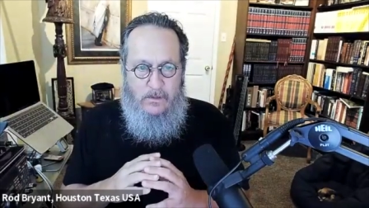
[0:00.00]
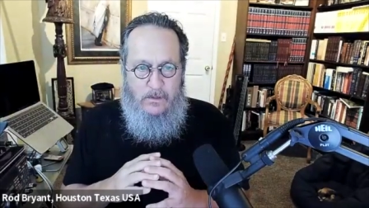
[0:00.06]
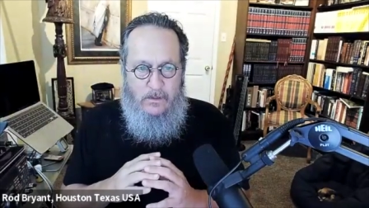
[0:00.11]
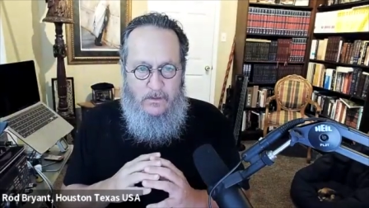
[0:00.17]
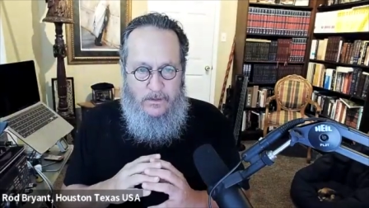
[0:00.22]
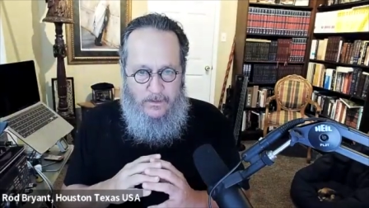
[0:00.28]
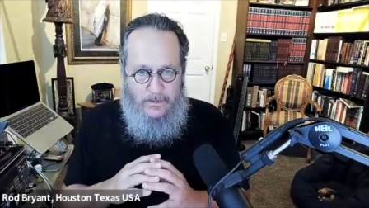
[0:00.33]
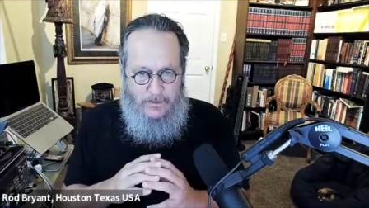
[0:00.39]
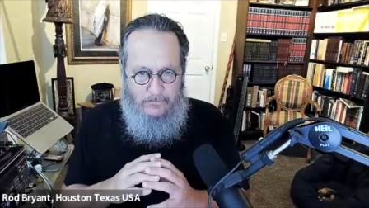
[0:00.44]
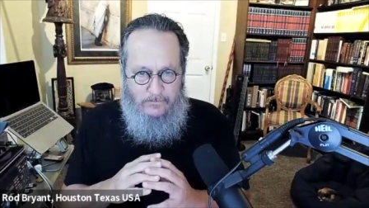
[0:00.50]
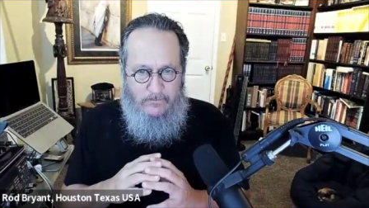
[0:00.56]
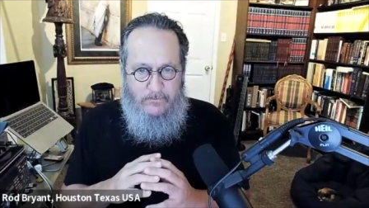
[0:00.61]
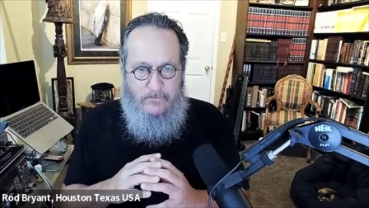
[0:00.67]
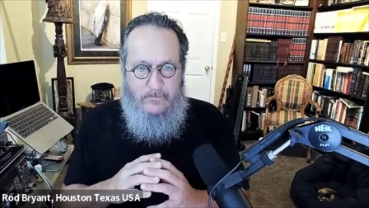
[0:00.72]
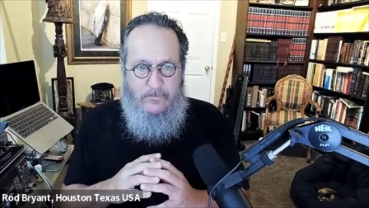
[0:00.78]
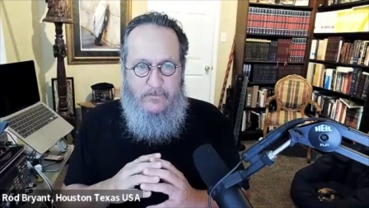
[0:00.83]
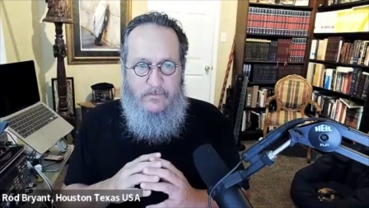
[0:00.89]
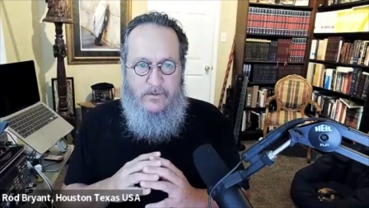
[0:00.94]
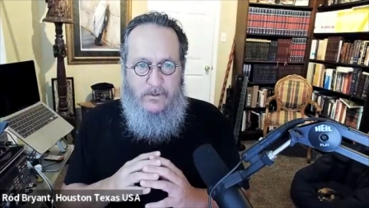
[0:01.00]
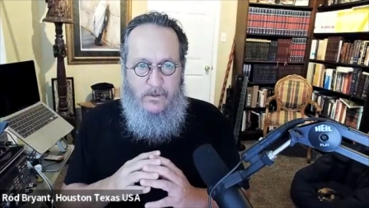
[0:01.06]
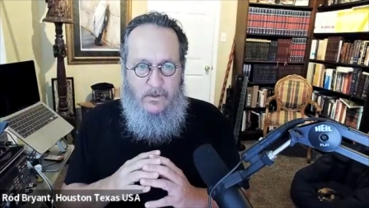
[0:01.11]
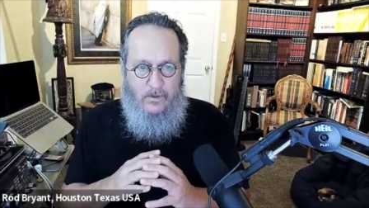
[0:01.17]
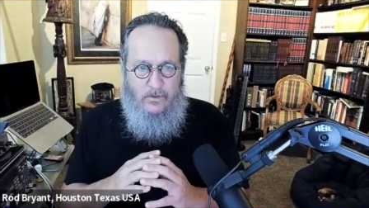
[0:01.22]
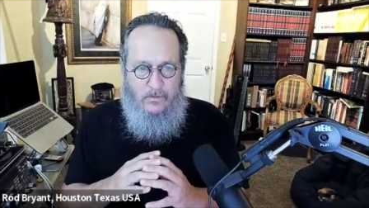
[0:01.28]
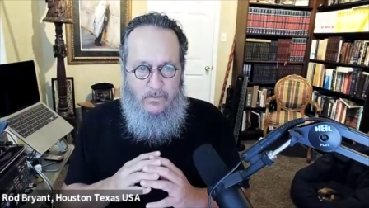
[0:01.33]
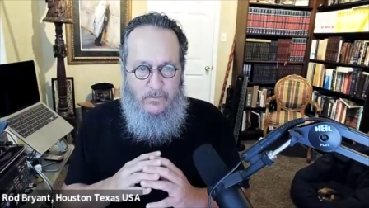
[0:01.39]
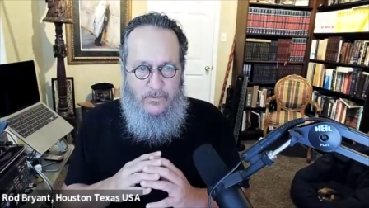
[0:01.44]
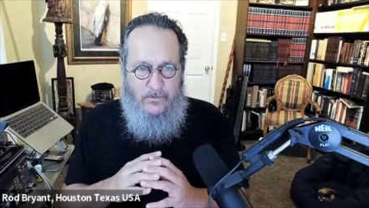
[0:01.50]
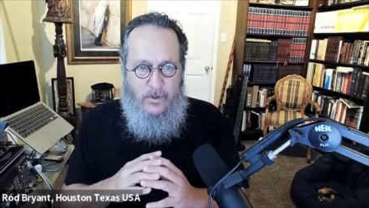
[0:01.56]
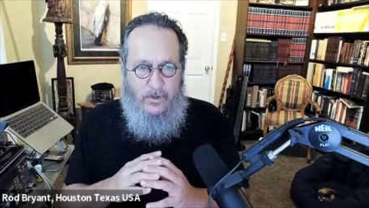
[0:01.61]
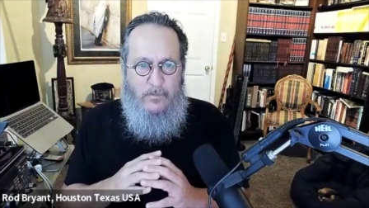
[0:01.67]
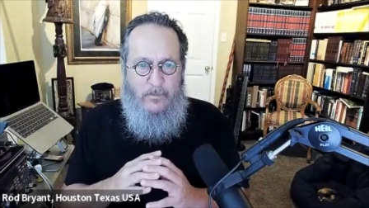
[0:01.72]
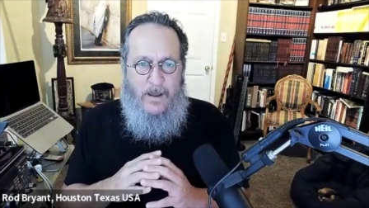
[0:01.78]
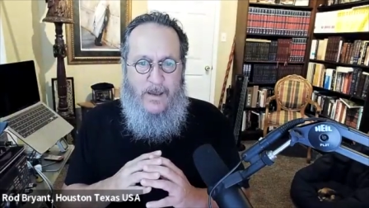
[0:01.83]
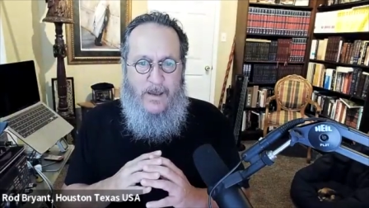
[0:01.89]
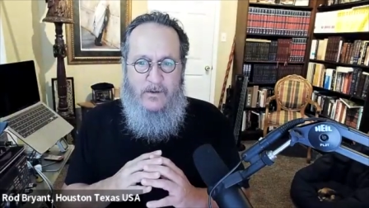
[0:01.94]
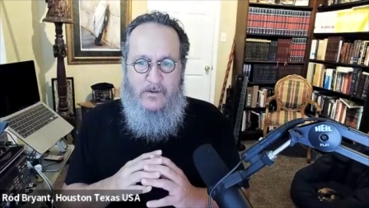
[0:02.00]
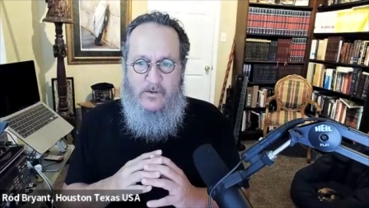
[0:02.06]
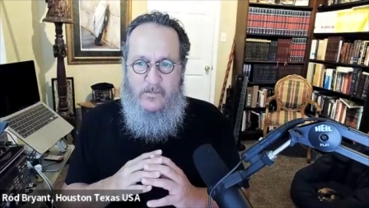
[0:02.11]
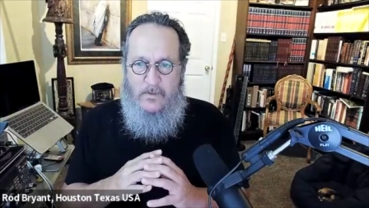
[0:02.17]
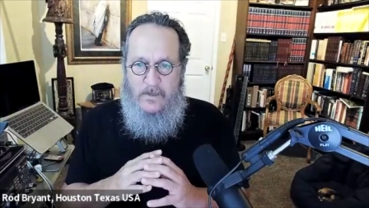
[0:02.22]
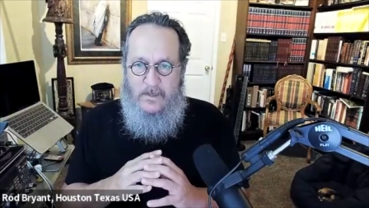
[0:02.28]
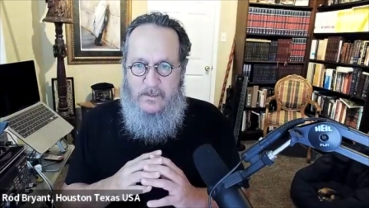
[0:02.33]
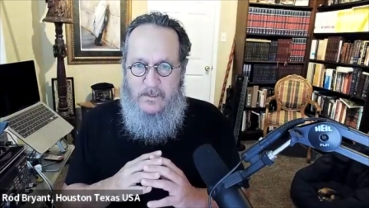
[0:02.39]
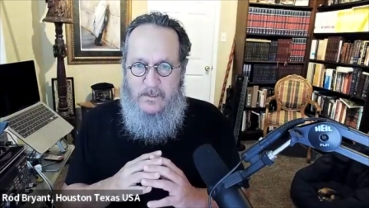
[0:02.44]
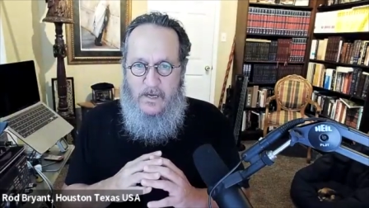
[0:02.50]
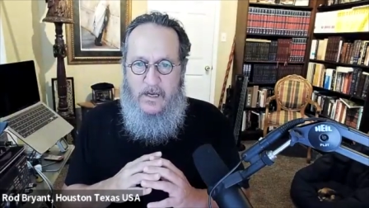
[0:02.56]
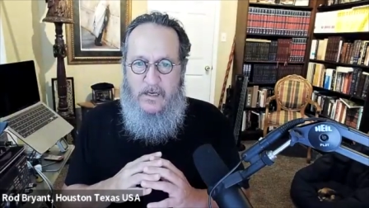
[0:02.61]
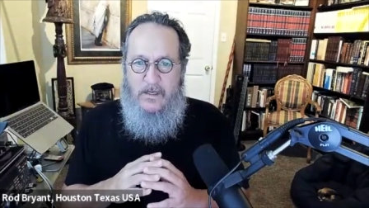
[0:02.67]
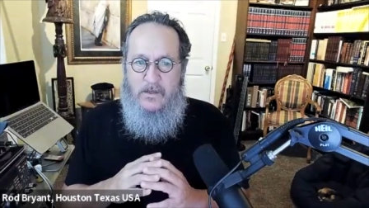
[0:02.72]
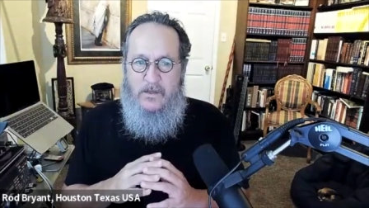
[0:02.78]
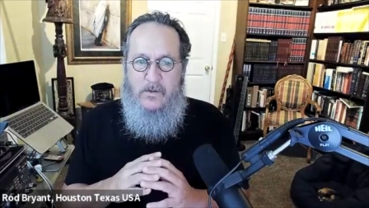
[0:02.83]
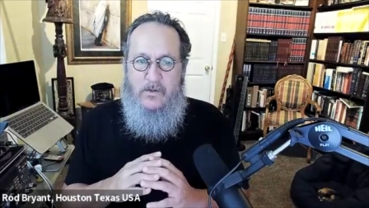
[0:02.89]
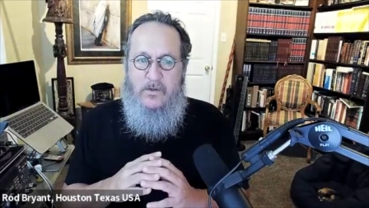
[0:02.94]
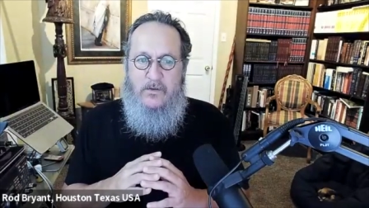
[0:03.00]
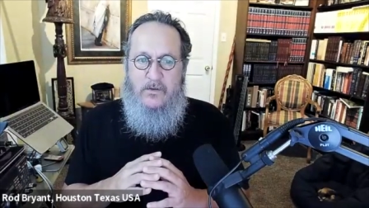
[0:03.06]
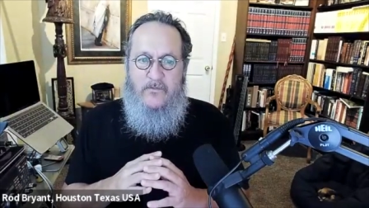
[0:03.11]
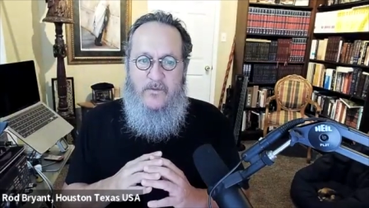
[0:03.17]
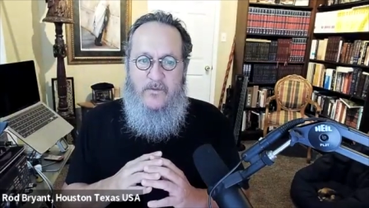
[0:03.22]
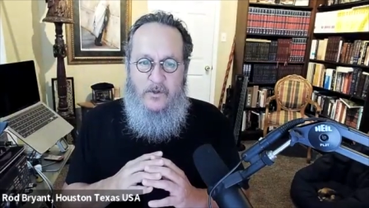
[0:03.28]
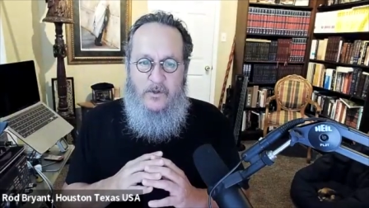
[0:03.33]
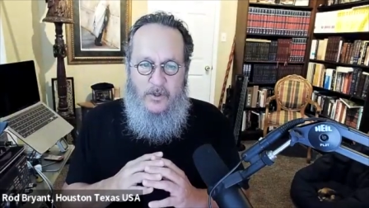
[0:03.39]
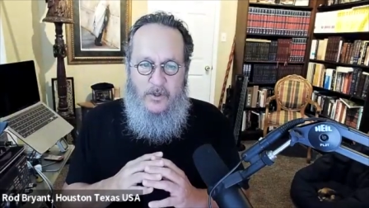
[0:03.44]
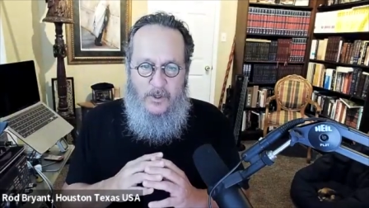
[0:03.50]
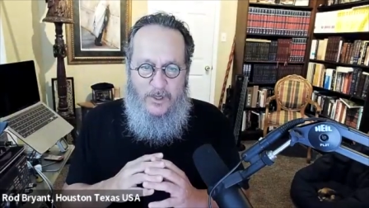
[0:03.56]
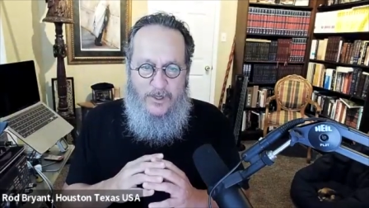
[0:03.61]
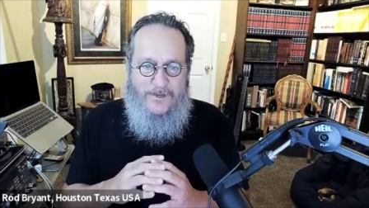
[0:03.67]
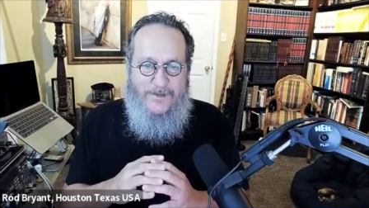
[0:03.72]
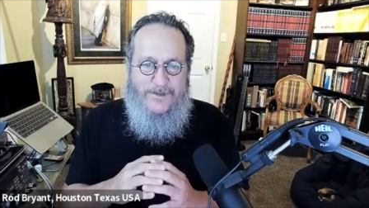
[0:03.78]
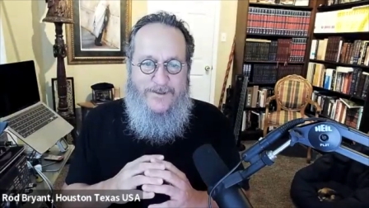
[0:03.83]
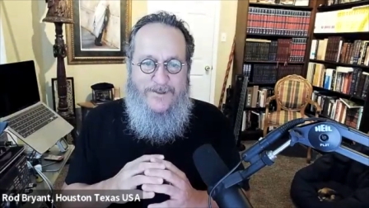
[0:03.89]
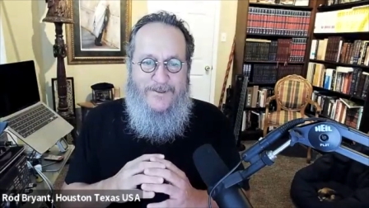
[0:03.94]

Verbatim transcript: okay so there are battles being done and you should feel good